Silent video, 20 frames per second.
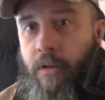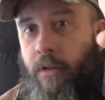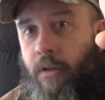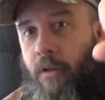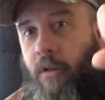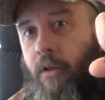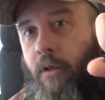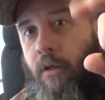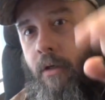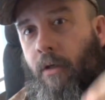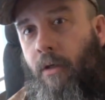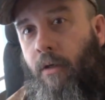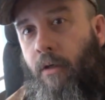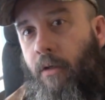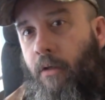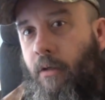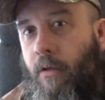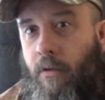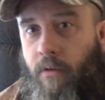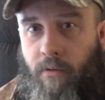
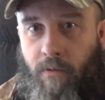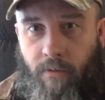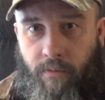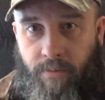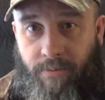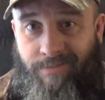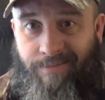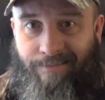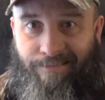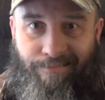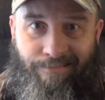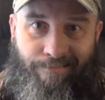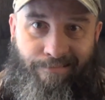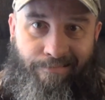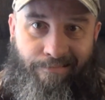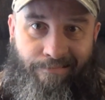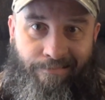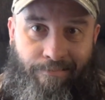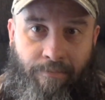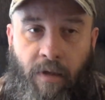
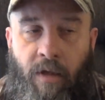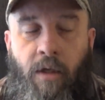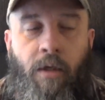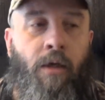(no one is talking)